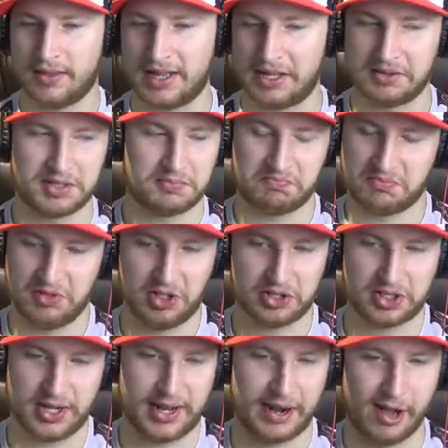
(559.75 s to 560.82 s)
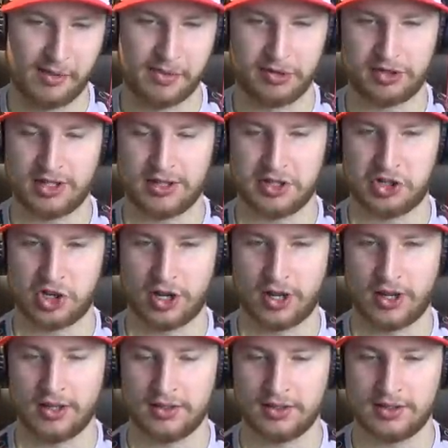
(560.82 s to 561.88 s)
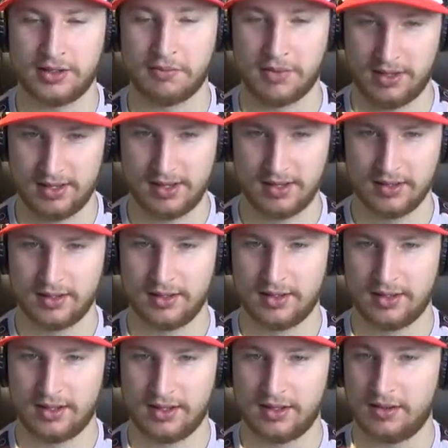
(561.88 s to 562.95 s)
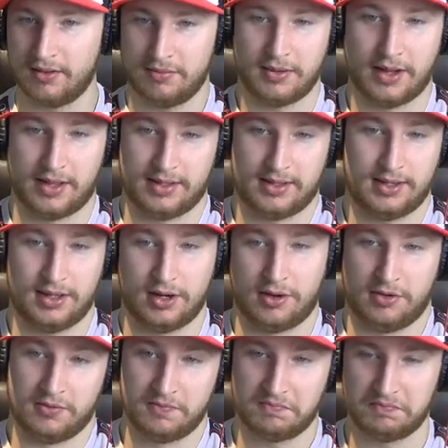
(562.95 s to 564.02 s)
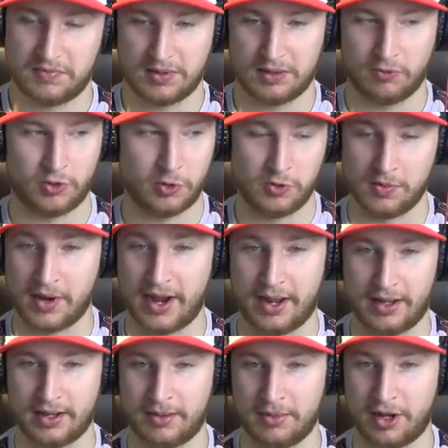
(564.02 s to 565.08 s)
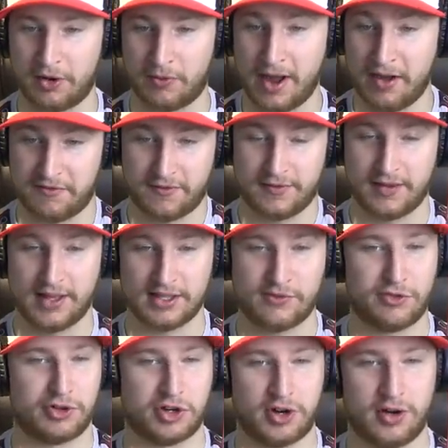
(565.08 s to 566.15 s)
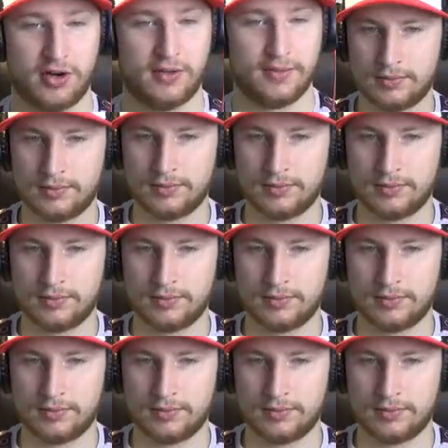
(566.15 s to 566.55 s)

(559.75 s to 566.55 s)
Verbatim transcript: That looked like an elbow to the jaw to me. But, you know, who am I? I'm not a ref. That's for sure.